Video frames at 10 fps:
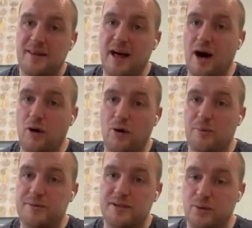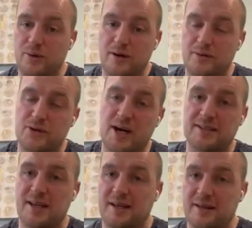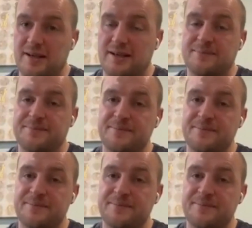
hope to try staying league.